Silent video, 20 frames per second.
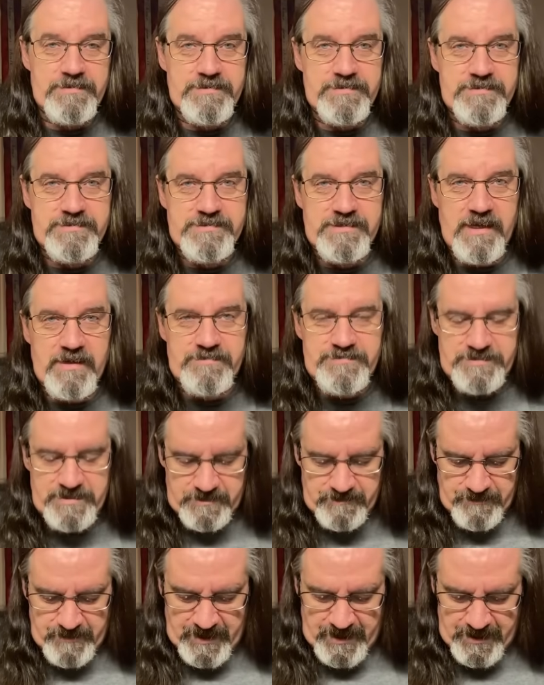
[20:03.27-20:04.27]

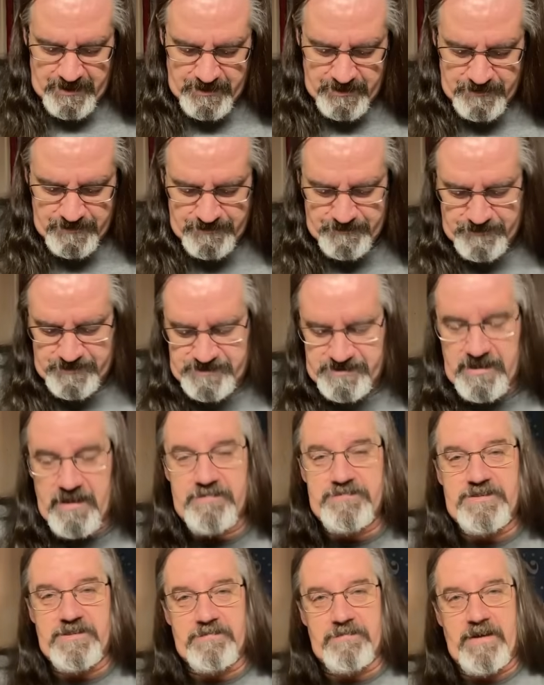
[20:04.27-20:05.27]
Subject matter.
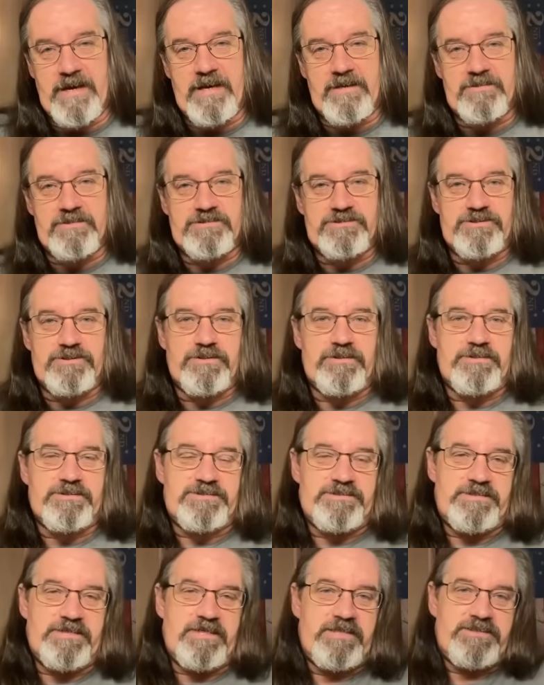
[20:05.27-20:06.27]
Subject matter
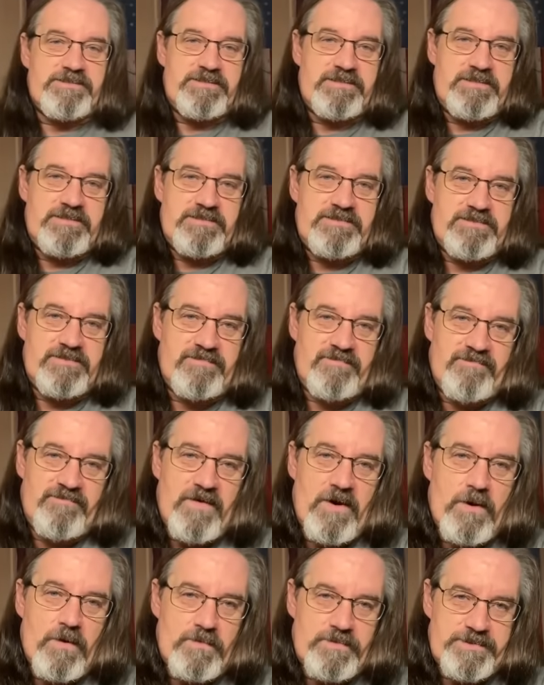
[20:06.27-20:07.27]
jurisdiction is
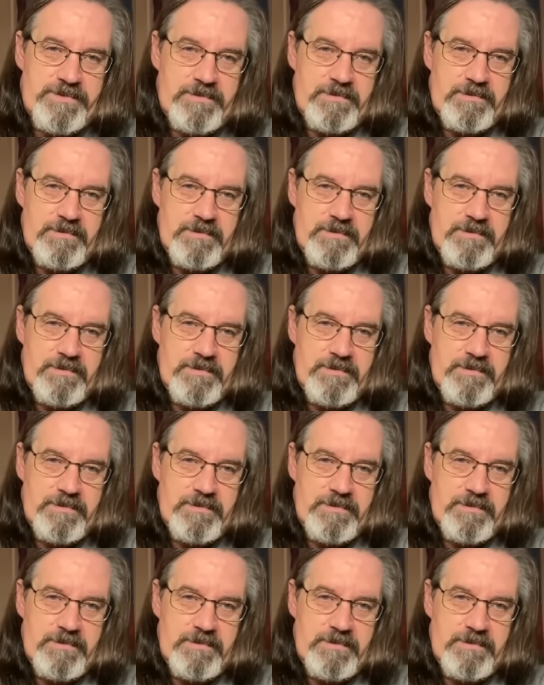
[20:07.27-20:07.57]
invoked